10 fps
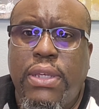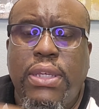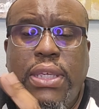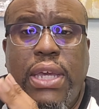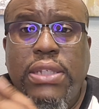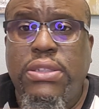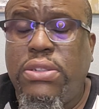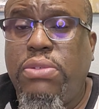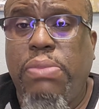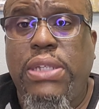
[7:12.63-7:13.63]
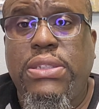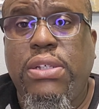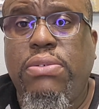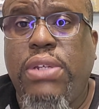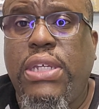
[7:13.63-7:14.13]
Yes, you may
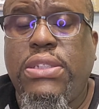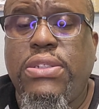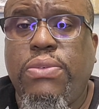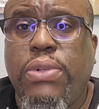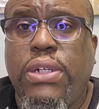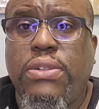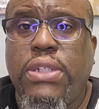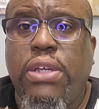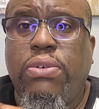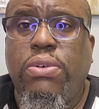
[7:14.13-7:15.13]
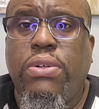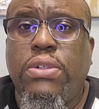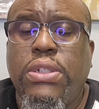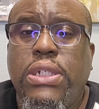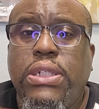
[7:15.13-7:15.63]
still need someone else later on
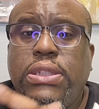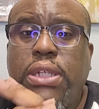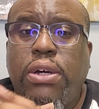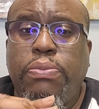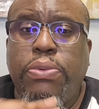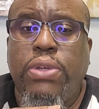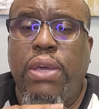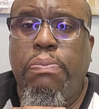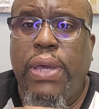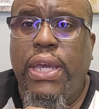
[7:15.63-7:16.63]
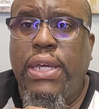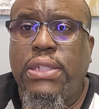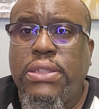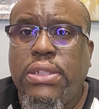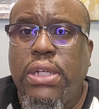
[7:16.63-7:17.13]
to help you get past,